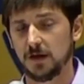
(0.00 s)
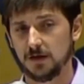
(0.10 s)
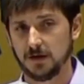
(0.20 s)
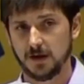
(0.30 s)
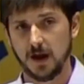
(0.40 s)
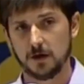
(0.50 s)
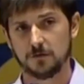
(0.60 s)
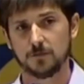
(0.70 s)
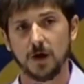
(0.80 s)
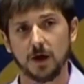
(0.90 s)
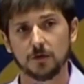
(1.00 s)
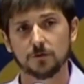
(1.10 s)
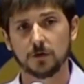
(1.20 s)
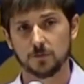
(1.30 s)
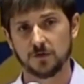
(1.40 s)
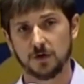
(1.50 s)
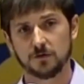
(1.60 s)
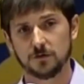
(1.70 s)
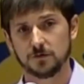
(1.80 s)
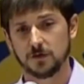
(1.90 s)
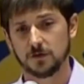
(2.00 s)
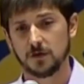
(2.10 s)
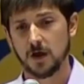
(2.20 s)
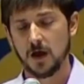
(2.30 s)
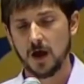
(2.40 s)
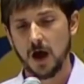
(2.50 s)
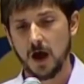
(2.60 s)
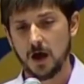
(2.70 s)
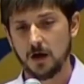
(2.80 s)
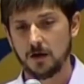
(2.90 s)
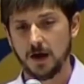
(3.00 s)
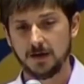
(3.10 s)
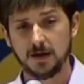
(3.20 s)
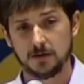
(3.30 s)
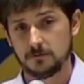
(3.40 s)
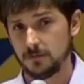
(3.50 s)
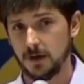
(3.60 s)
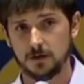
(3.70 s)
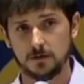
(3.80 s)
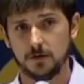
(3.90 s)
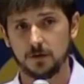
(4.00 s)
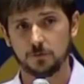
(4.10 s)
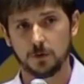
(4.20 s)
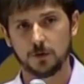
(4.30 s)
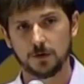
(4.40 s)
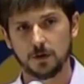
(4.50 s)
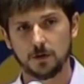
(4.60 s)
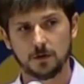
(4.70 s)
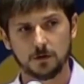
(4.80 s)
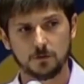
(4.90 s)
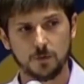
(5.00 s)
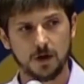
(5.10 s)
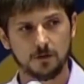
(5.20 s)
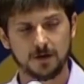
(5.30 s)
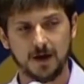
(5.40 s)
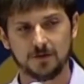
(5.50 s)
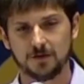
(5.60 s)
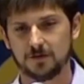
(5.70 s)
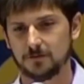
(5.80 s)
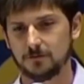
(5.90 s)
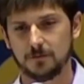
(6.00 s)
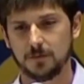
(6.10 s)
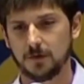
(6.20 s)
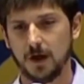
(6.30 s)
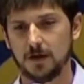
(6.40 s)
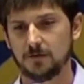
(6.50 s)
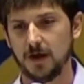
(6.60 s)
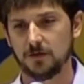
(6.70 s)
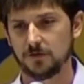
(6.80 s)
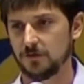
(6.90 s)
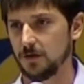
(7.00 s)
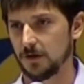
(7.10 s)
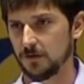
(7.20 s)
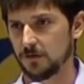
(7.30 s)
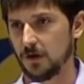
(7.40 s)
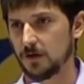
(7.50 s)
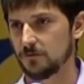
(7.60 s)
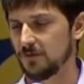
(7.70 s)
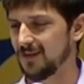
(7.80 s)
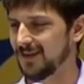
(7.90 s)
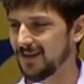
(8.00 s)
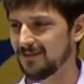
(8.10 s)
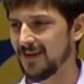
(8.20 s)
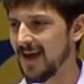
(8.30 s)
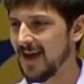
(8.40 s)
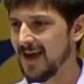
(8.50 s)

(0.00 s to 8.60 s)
I need to get out of my circumstances, and I did, and things were going along well. And I just kind of had this feeling, this gut feeling of